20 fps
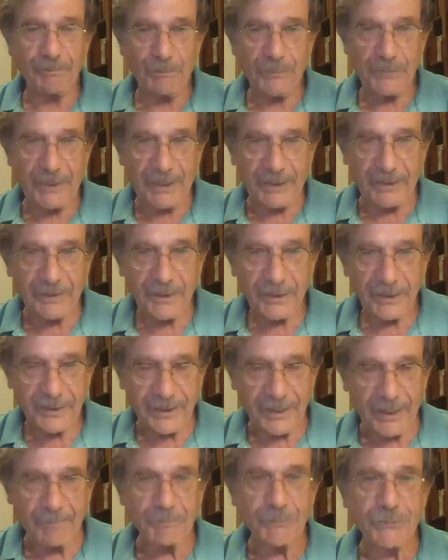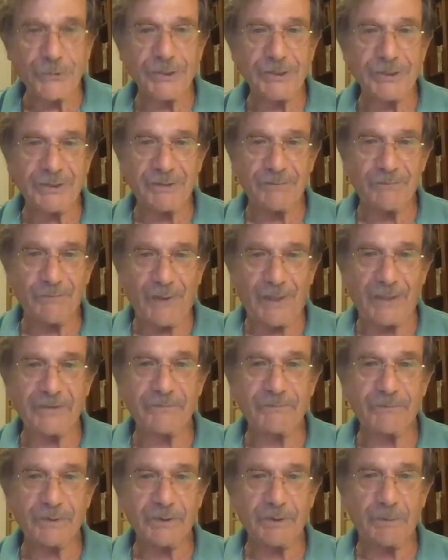that captures the right
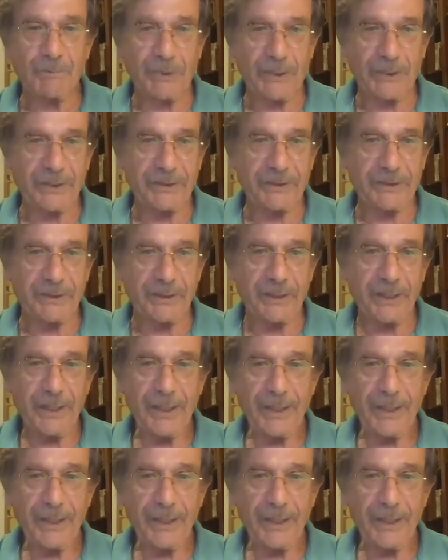variability.